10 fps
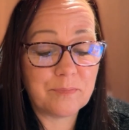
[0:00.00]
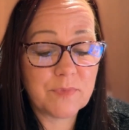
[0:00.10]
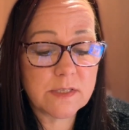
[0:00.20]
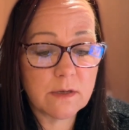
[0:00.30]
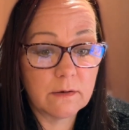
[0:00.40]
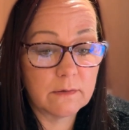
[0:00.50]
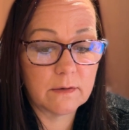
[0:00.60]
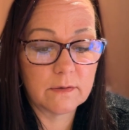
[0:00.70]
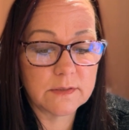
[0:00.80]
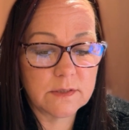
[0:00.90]
So
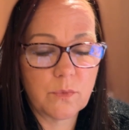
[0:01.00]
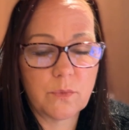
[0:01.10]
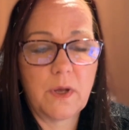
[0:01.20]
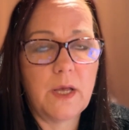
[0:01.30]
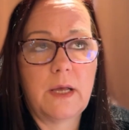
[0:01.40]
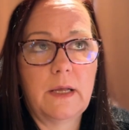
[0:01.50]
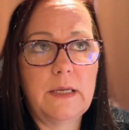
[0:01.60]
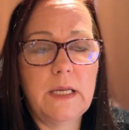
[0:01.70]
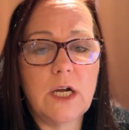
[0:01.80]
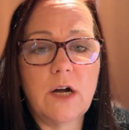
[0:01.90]

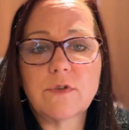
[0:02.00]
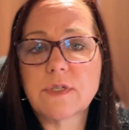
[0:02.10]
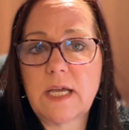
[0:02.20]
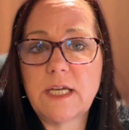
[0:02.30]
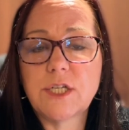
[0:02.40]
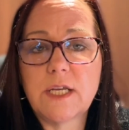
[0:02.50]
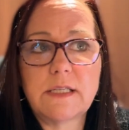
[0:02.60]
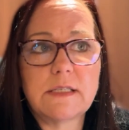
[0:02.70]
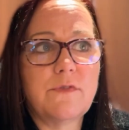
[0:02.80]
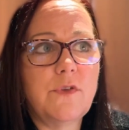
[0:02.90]
neat
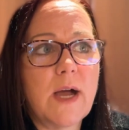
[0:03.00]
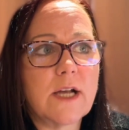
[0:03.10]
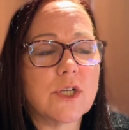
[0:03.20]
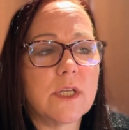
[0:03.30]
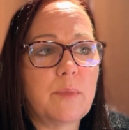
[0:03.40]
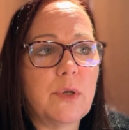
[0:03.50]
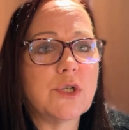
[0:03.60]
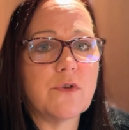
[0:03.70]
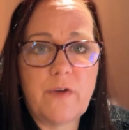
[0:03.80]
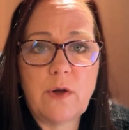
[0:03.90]
conversations. If you actually
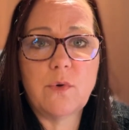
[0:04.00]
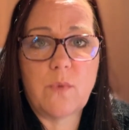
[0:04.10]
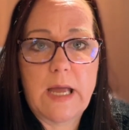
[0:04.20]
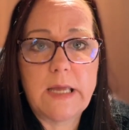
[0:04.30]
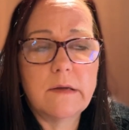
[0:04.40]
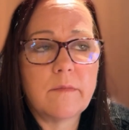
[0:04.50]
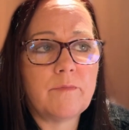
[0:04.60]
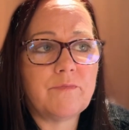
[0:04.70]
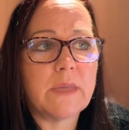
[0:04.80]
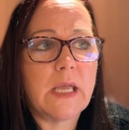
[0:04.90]
put your phone away
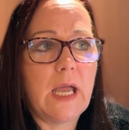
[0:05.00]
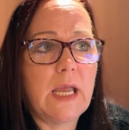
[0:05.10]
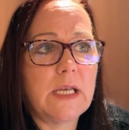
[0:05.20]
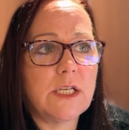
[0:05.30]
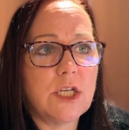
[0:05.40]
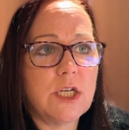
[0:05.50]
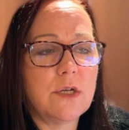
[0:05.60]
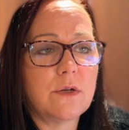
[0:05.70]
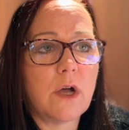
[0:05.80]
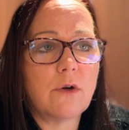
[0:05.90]
and
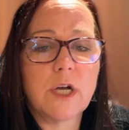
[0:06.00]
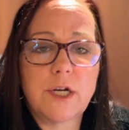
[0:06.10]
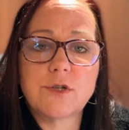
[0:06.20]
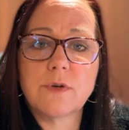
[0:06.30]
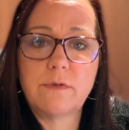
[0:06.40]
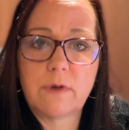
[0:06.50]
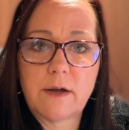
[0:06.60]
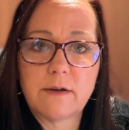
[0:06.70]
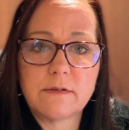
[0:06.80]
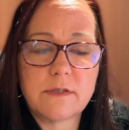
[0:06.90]
you go country
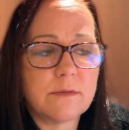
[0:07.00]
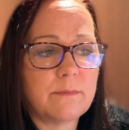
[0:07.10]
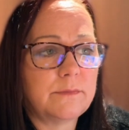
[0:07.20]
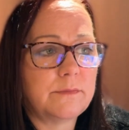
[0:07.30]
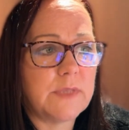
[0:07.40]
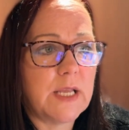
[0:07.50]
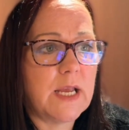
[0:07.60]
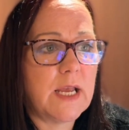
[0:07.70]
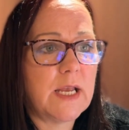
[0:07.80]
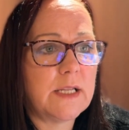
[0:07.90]
roads,
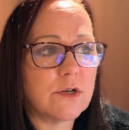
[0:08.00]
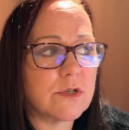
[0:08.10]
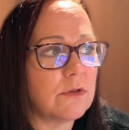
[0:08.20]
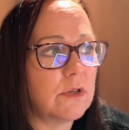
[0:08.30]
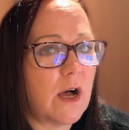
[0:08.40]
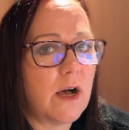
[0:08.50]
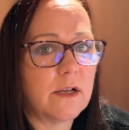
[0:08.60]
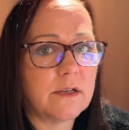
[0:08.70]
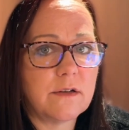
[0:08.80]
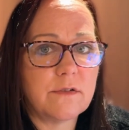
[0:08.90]
then there's a
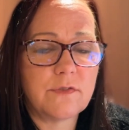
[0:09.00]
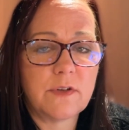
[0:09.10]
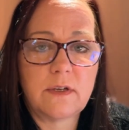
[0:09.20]
lot of